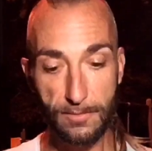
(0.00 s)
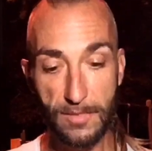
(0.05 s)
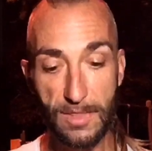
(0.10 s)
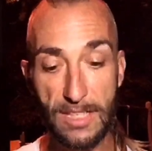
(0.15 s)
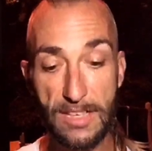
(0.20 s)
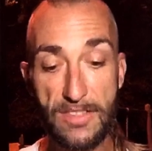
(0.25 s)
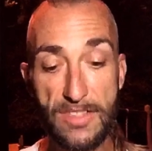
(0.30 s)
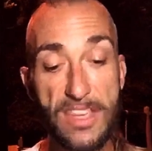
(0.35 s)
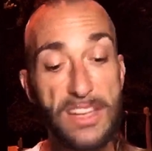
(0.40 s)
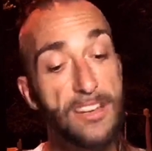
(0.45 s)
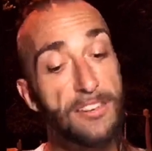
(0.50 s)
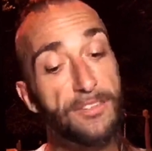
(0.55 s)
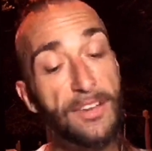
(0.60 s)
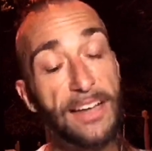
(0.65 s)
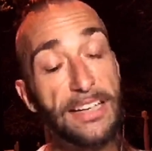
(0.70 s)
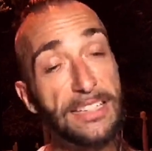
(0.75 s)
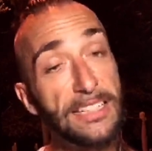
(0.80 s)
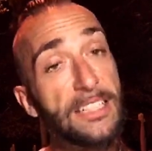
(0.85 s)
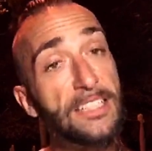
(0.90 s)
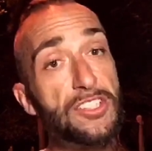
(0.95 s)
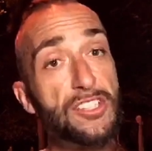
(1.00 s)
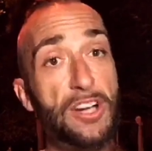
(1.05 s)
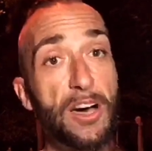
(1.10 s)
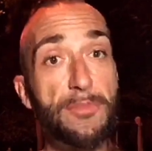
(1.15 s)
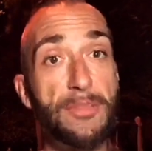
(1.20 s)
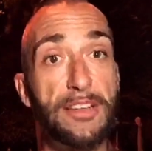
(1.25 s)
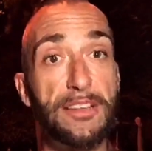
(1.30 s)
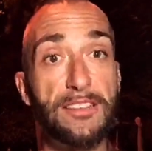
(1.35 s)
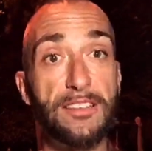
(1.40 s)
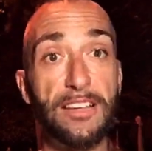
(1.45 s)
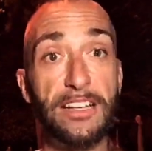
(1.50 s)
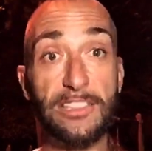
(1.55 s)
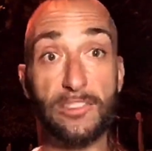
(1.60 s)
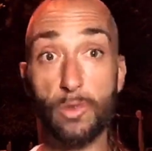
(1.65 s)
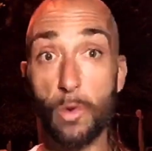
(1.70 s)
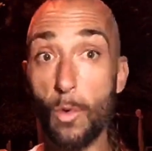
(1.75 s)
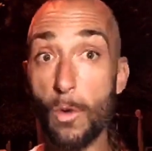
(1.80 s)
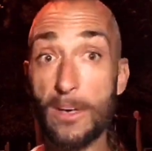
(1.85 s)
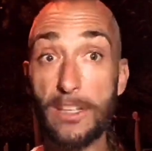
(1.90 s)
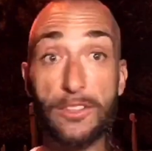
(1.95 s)
And then if I get a job that's like
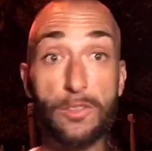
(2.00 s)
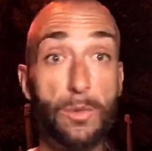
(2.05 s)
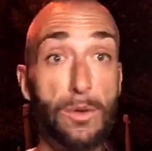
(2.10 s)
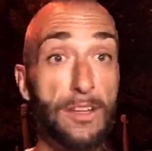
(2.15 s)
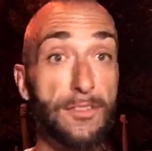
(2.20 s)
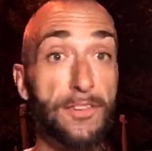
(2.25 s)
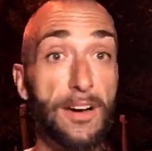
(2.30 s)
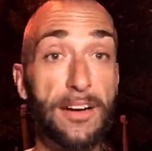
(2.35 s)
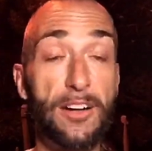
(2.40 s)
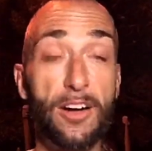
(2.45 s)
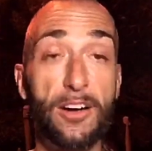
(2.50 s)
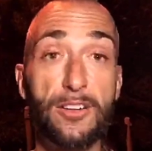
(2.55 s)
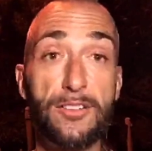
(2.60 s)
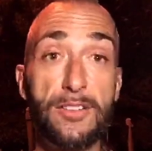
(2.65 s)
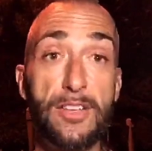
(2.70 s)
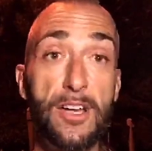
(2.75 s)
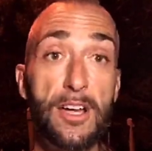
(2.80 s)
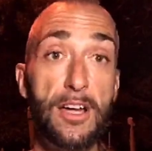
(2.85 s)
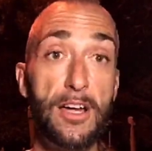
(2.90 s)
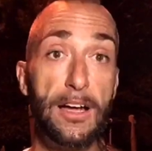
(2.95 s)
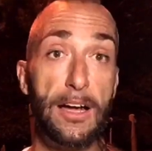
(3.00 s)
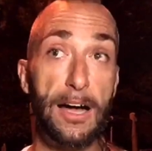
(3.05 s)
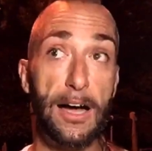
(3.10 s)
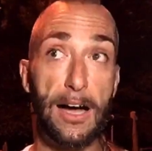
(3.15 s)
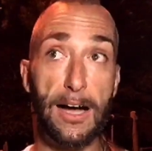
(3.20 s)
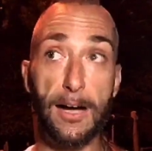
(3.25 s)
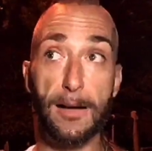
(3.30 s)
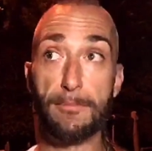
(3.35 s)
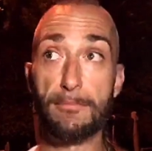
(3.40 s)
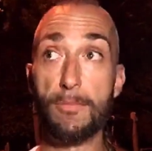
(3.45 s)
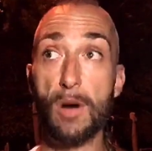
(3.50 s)
$20, $25 an